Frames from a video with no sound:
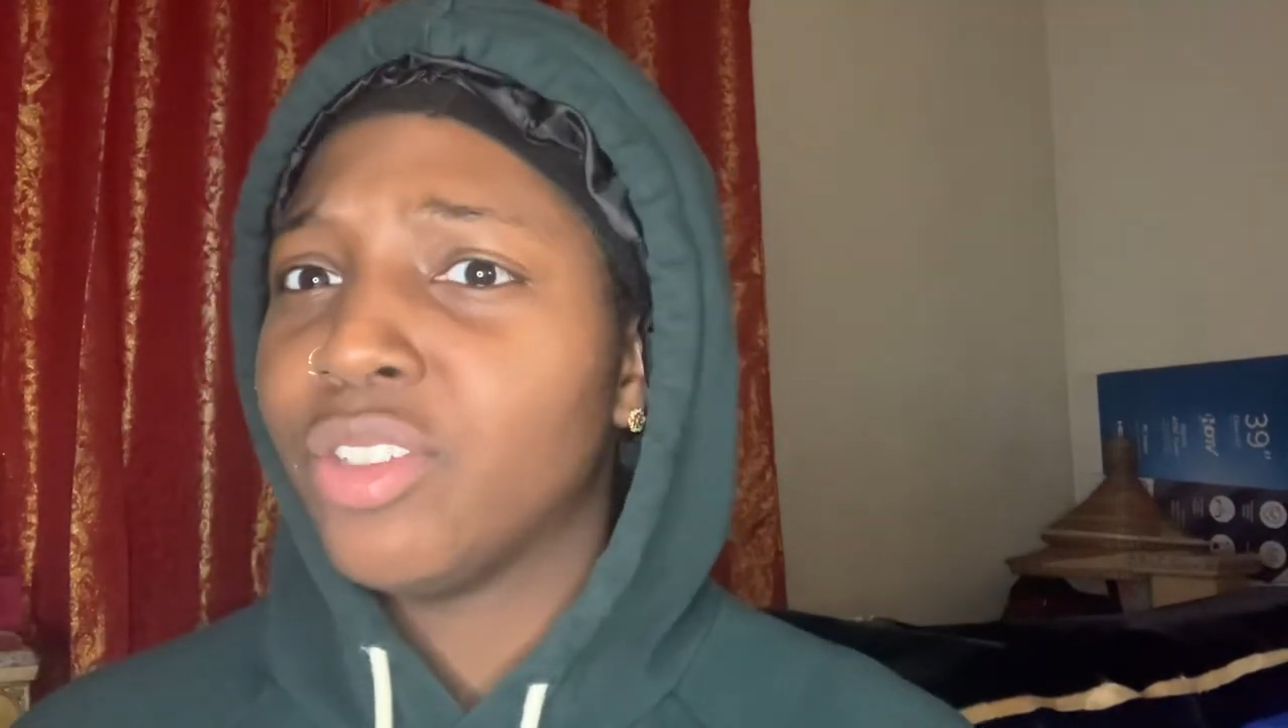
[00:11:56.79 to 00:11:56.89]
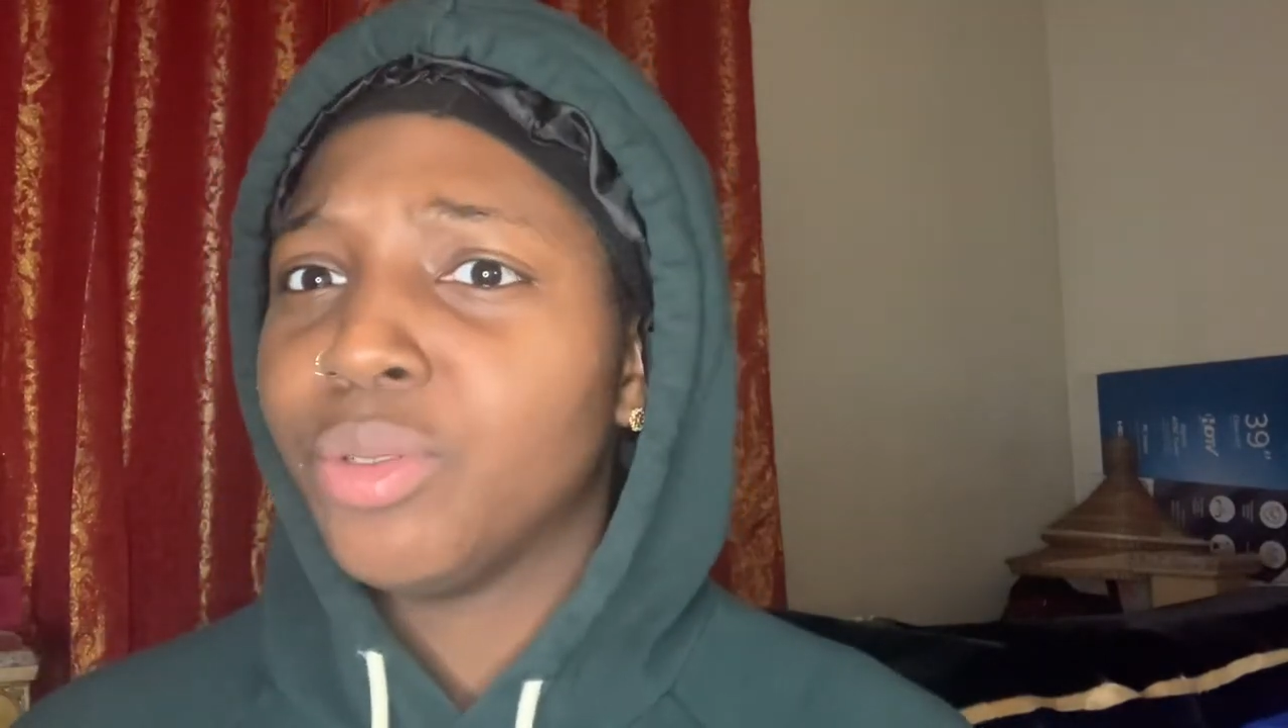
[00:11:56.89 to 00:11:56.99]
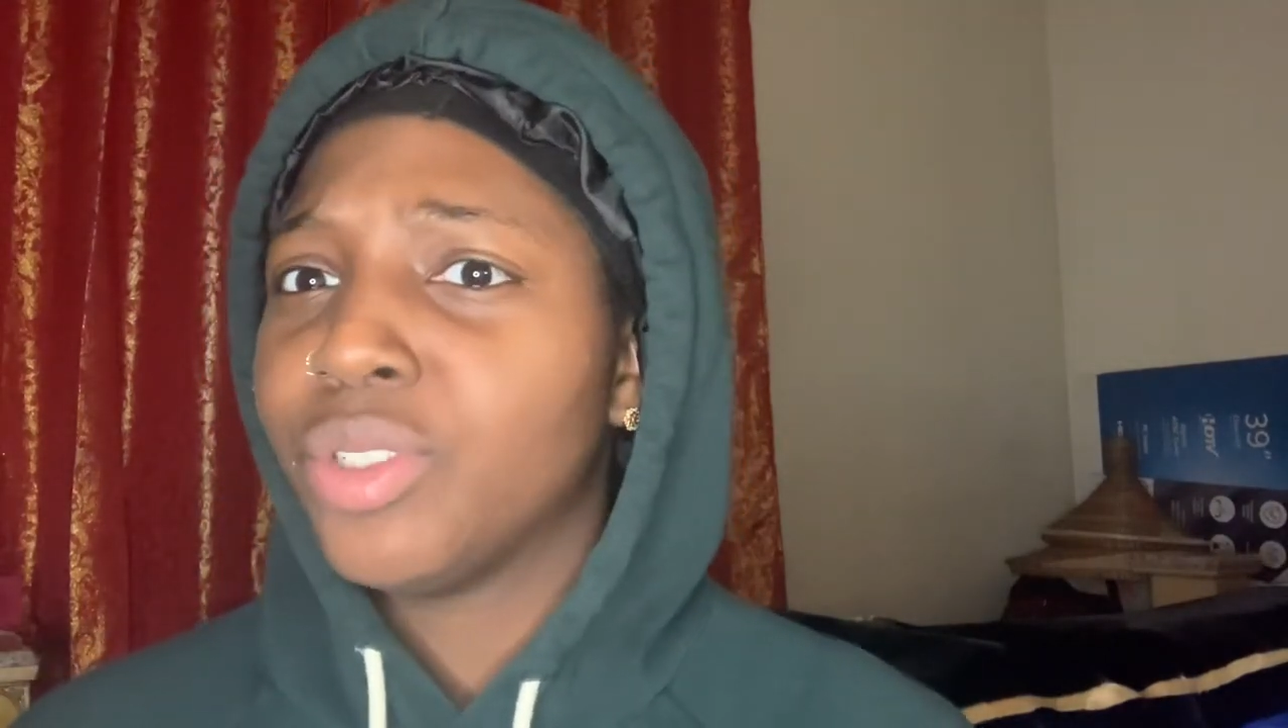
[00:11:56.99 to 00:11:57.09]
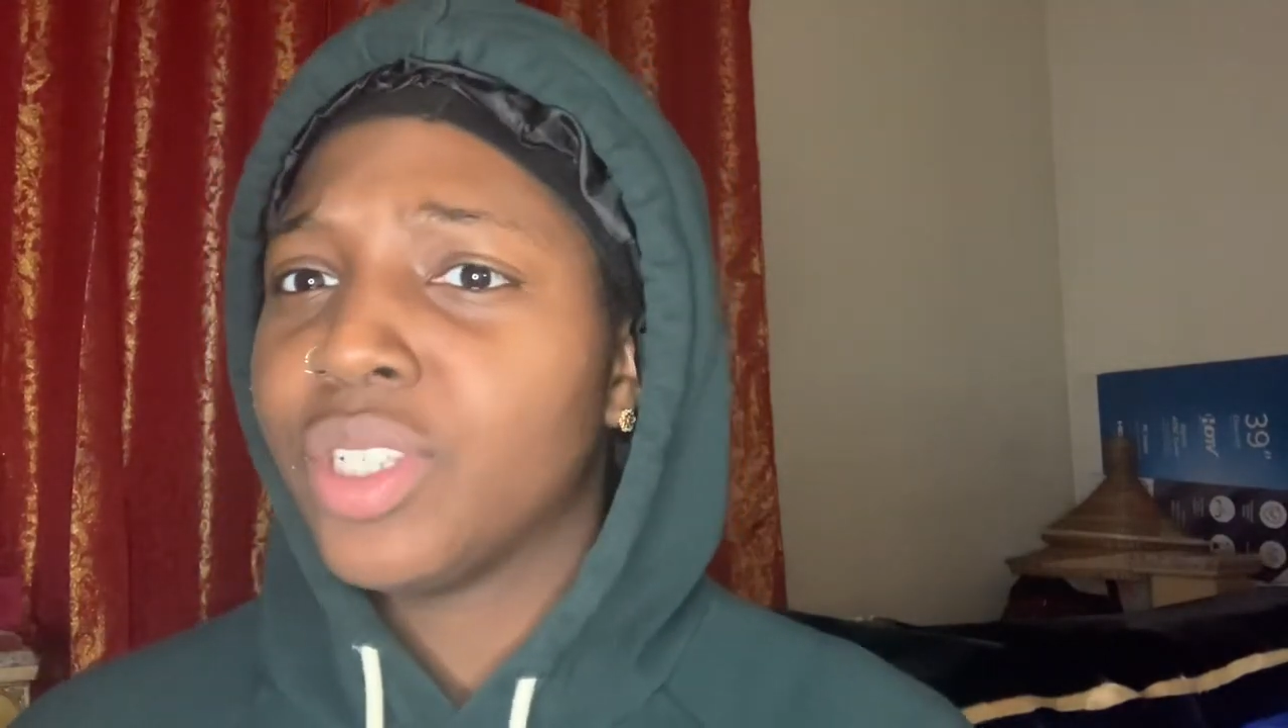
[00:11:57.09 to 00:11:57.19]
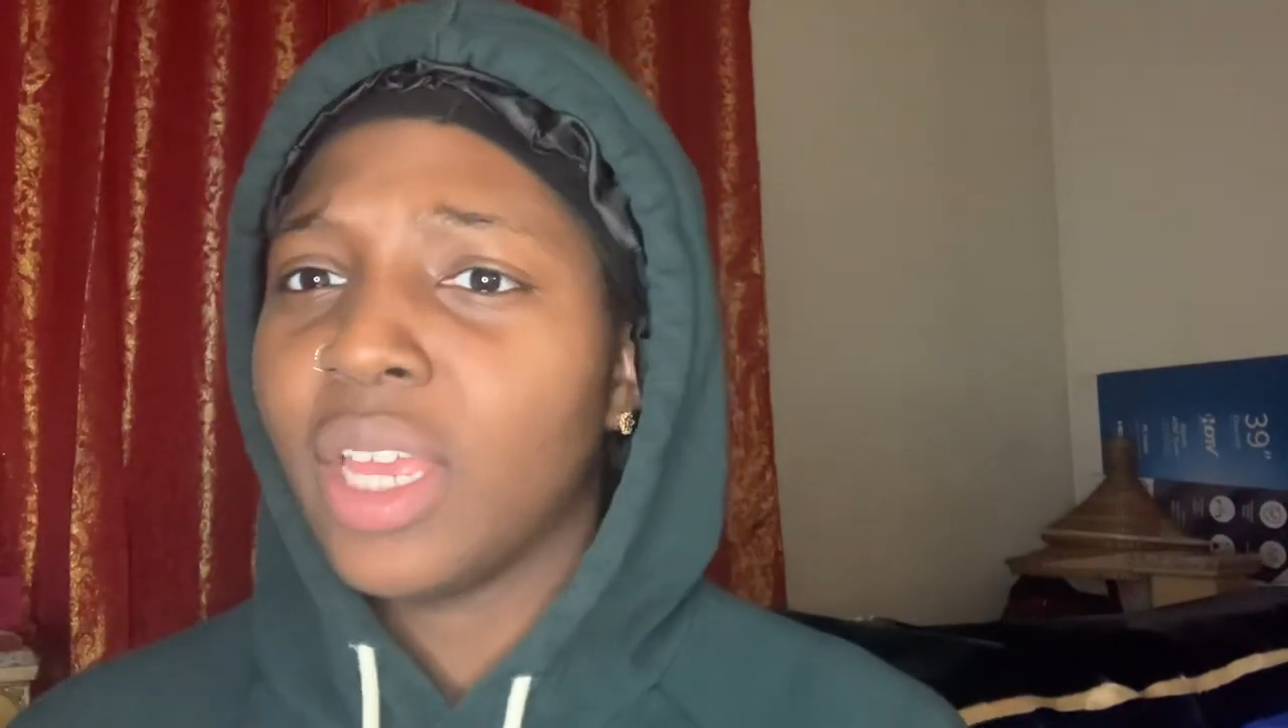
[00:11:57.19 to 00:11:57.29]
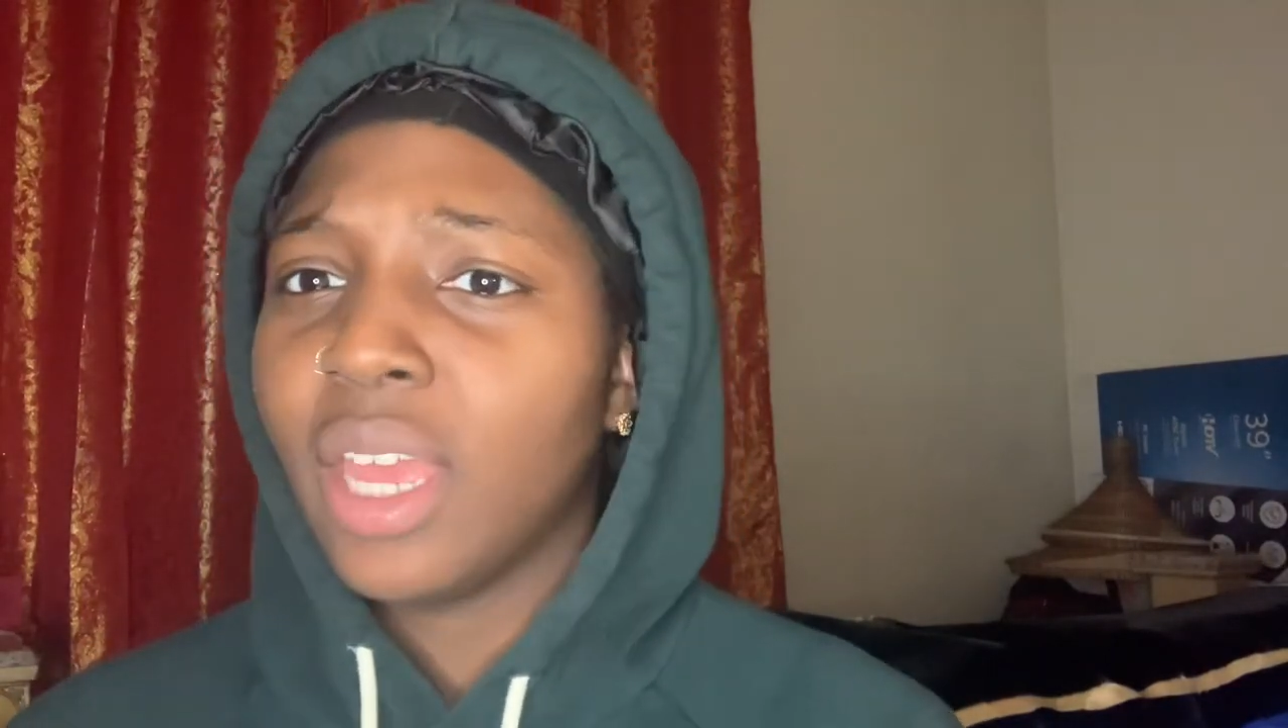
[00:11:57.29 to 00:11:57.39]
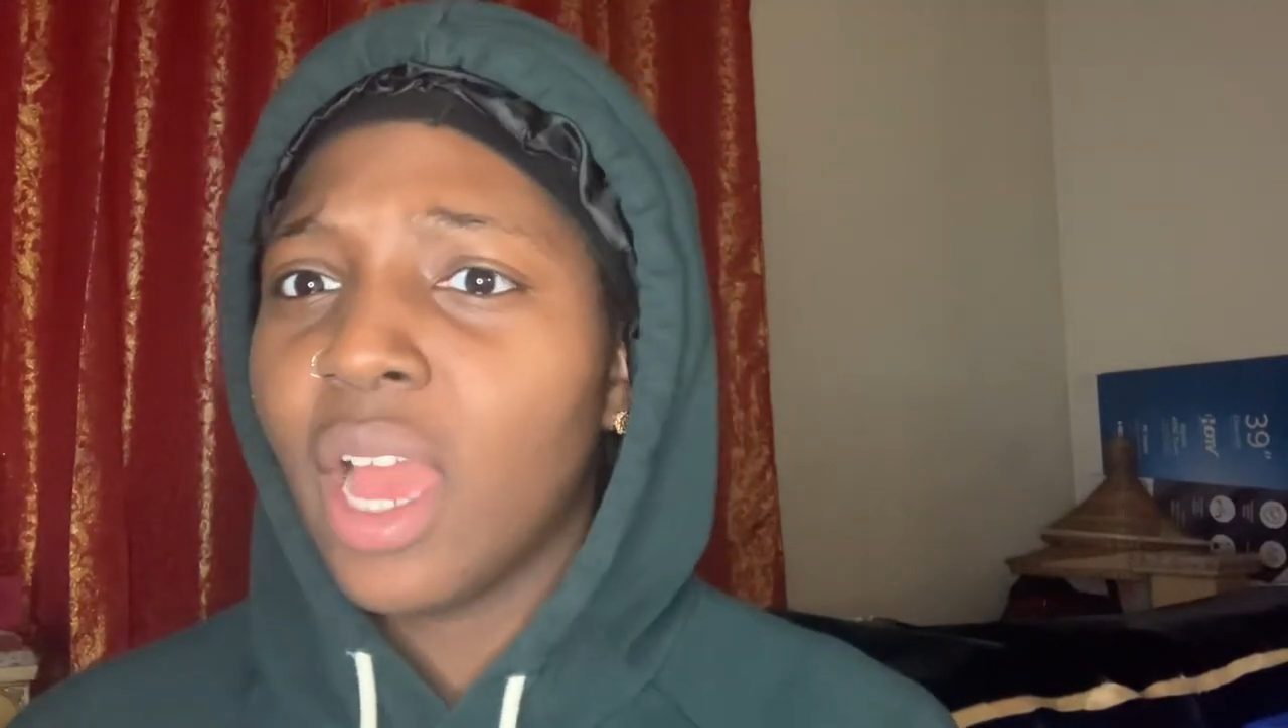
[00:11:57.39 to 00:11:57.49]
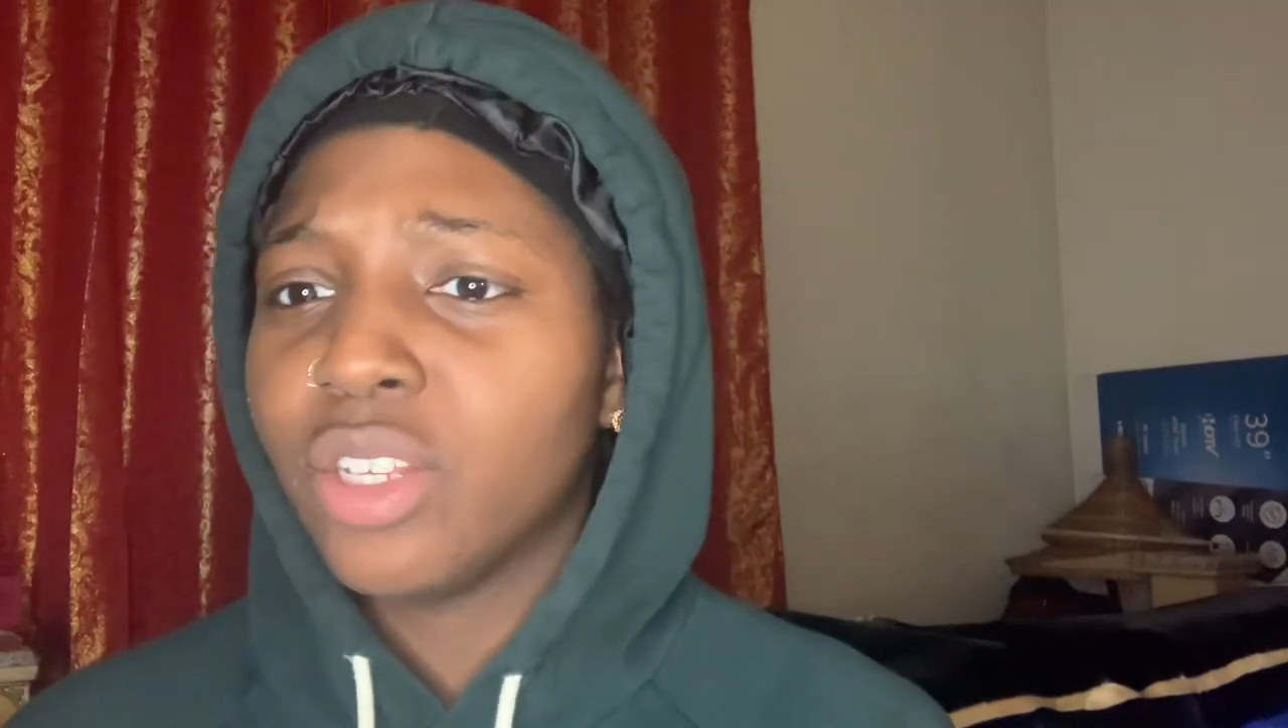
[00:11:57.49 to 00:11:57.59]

she was just like, yeah,